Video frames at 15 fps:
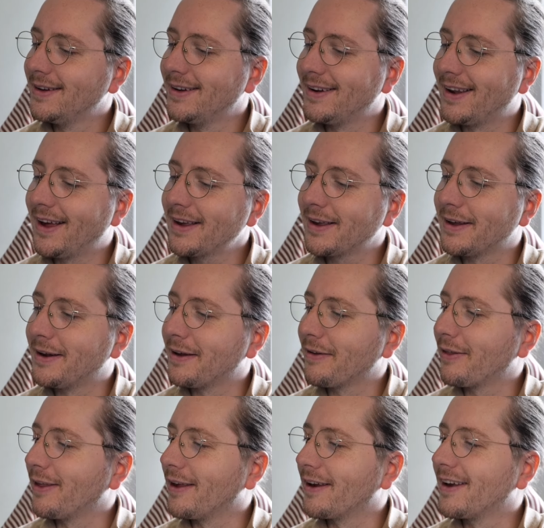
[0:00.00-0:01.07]
like it, I
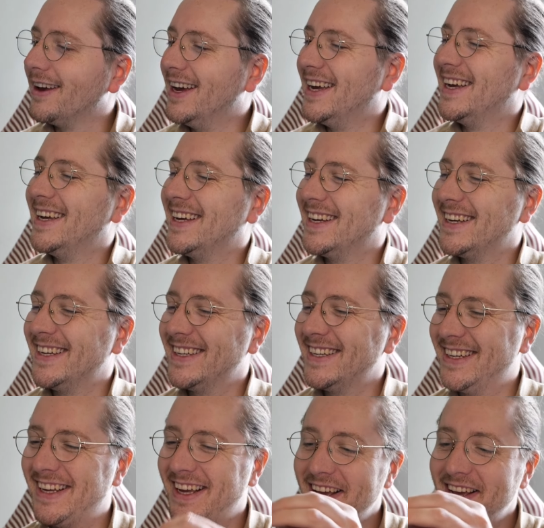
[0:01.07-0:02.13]
think.
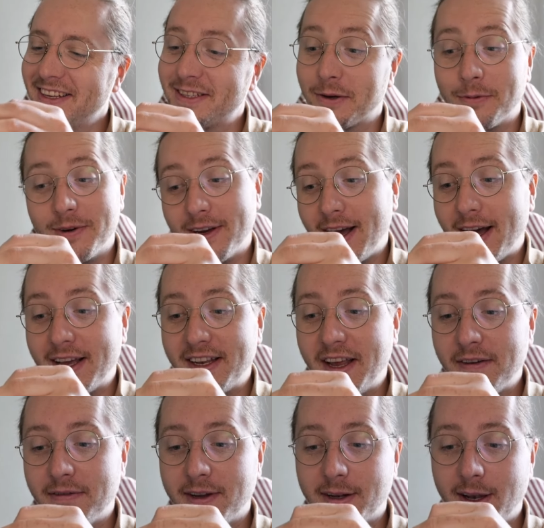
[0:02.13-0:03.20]
So I
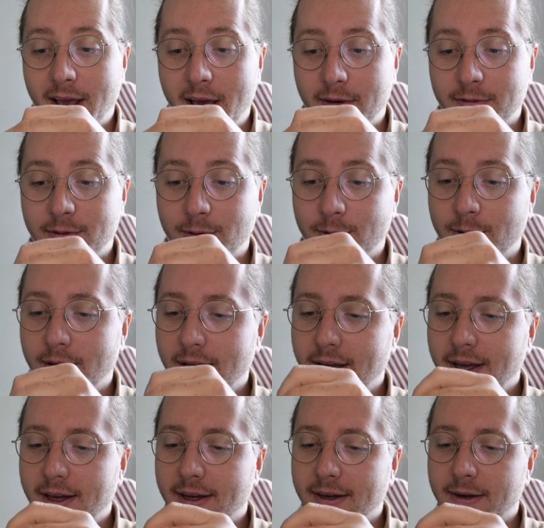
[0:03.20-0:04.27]
definitely have to
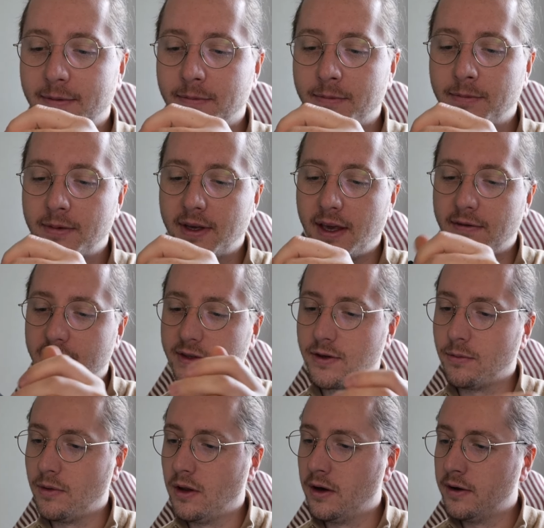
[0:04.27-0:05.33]
give it
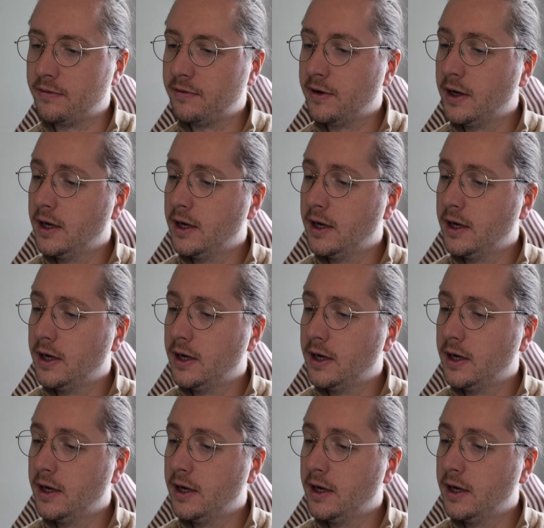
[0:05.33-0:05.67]
some love.